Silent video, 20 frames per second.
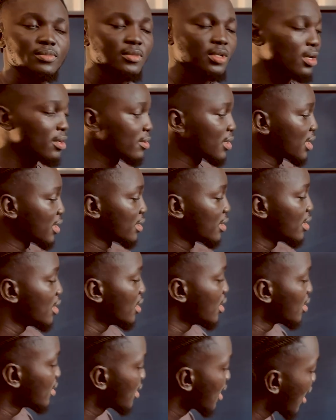All right.
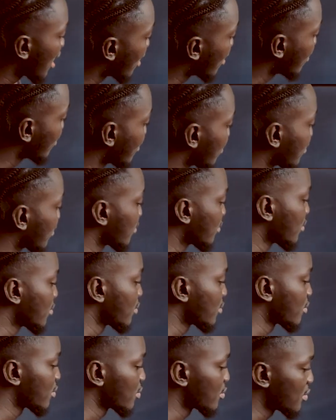Now,
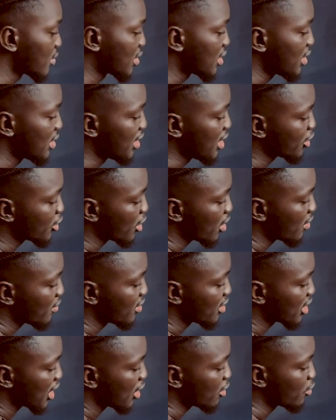the nature of
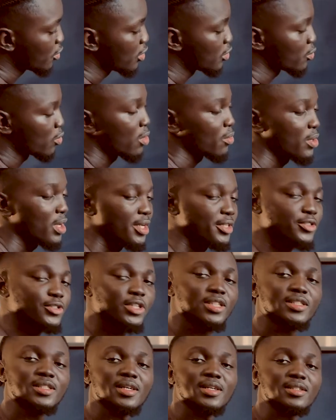this candle is what we are
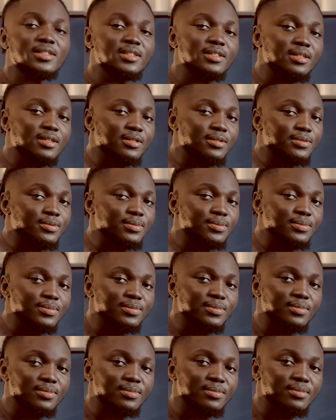interested in now.
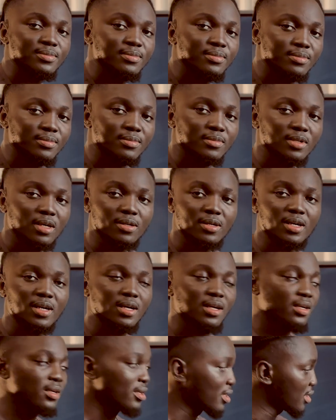All right.
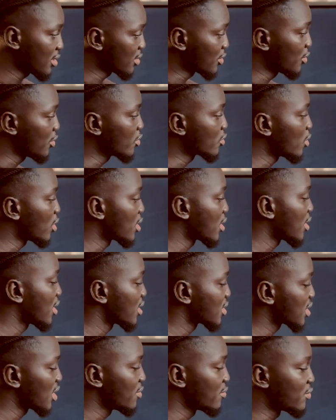Let's use 1 hour
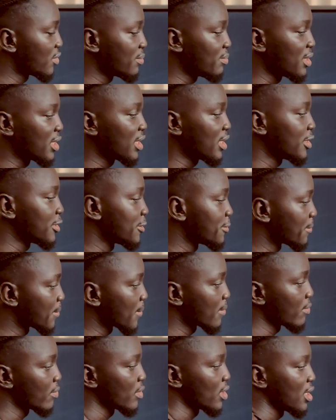time frame again.
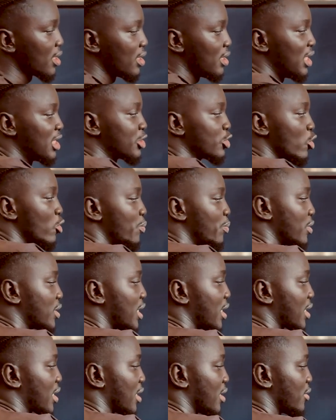Let's open
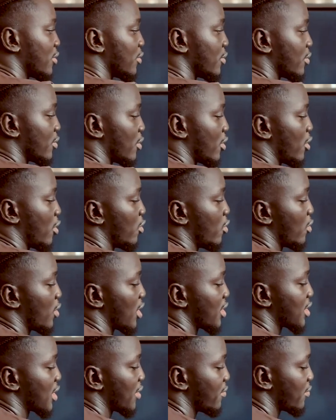that candle on lower
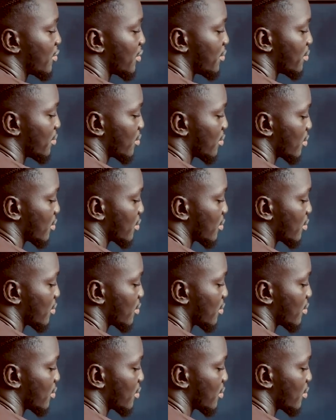time frame.